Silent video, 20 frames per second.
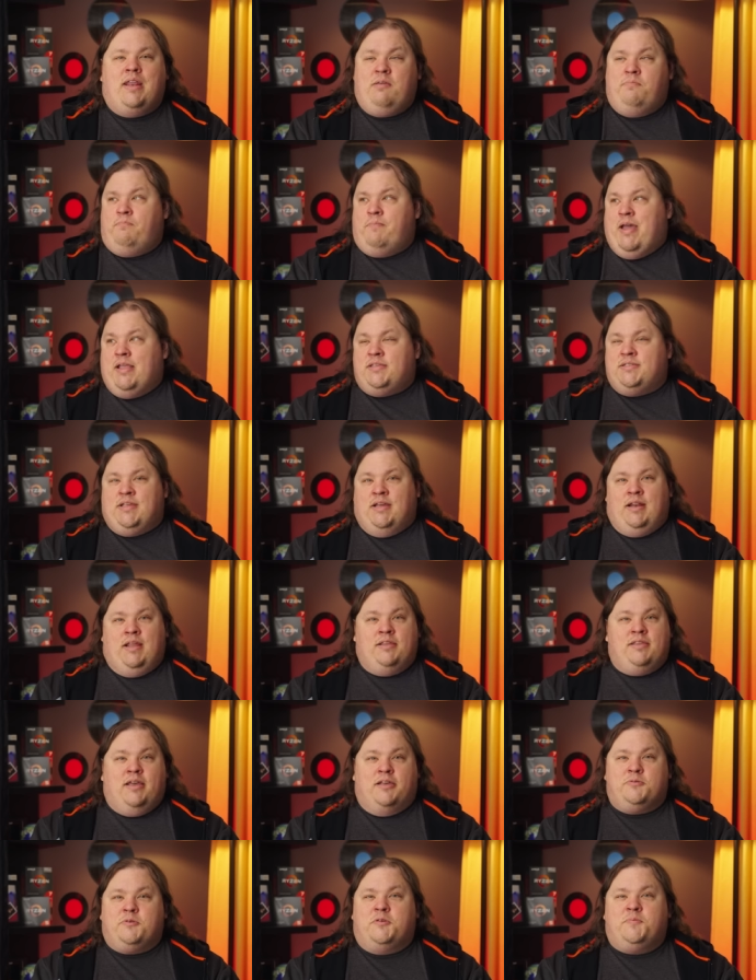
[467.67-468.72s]
Any bets on
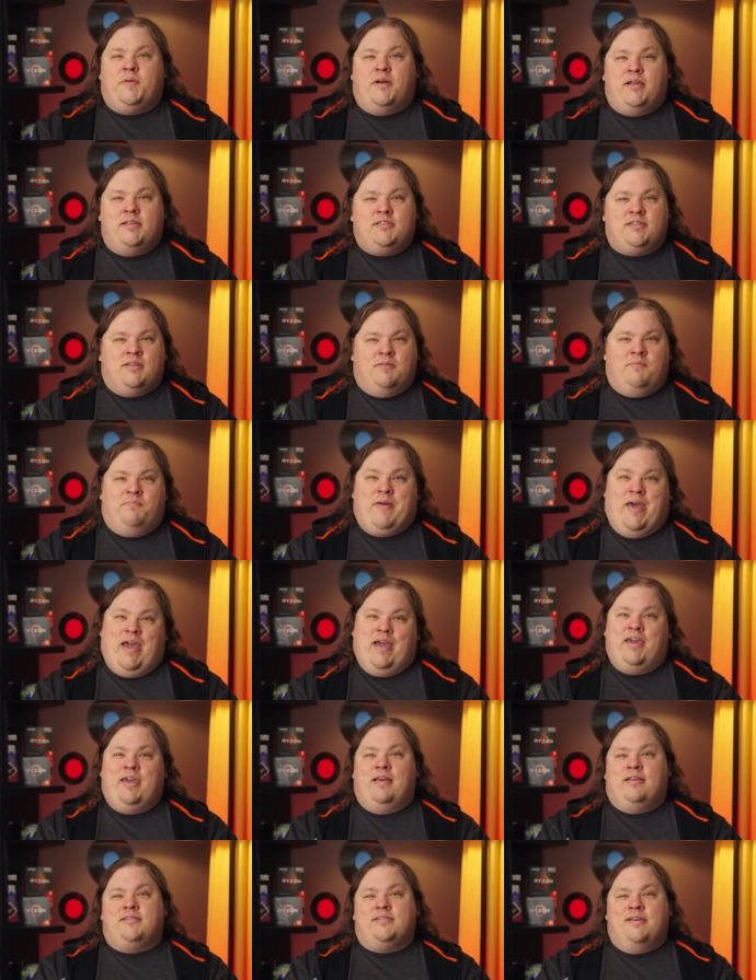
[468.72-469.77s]
Intel's response? And Pat
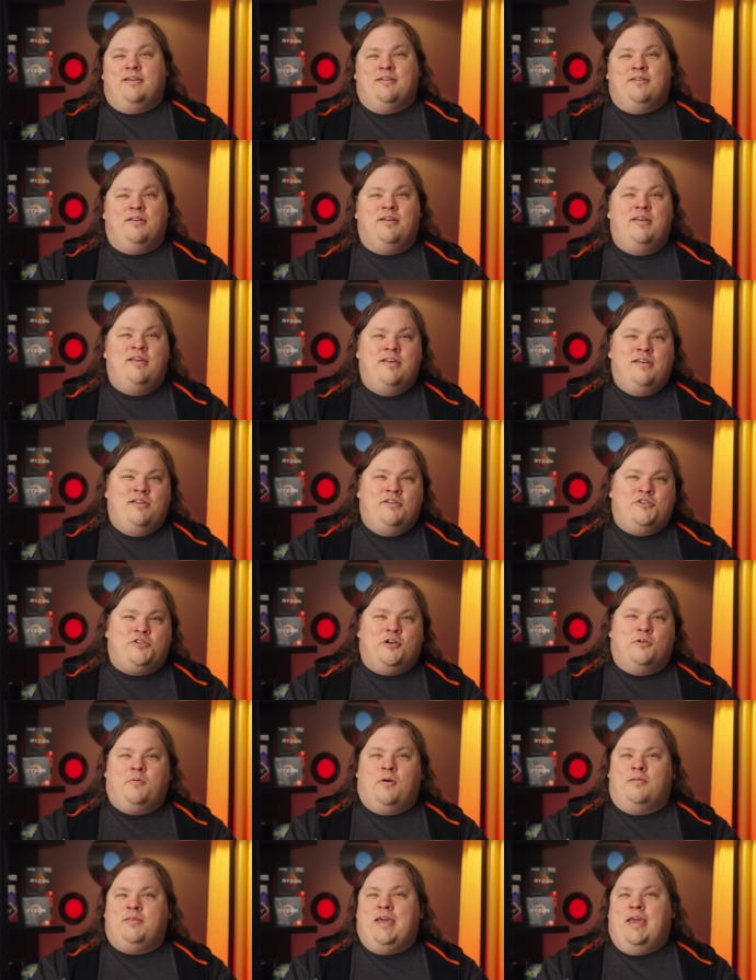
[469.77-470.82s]
Gelsinger sure
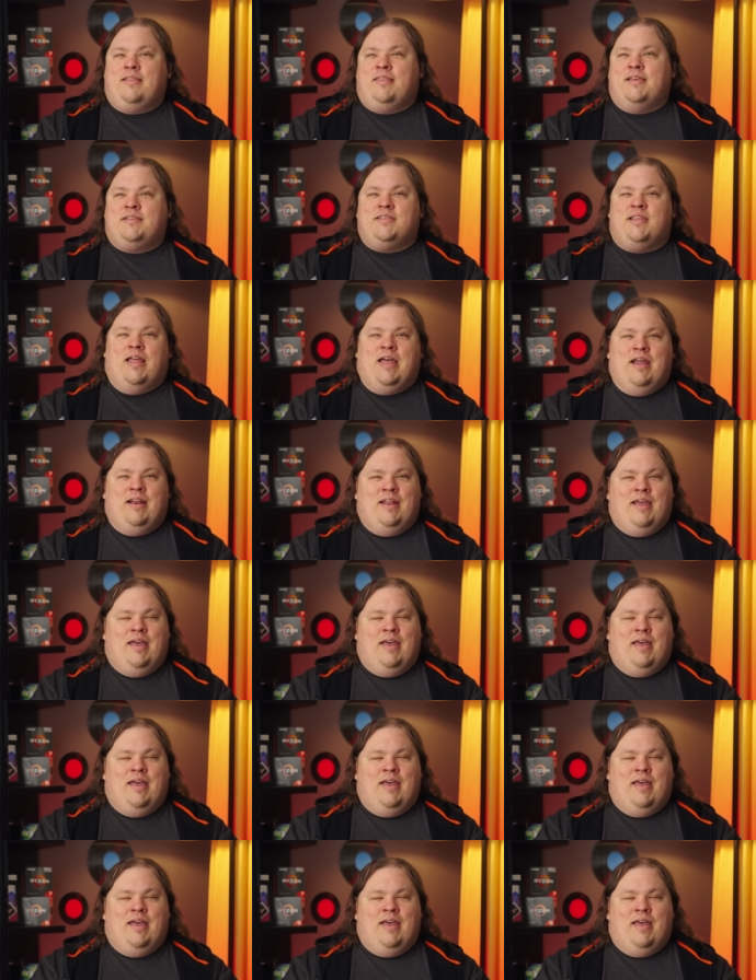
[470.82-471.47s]
won't take this lying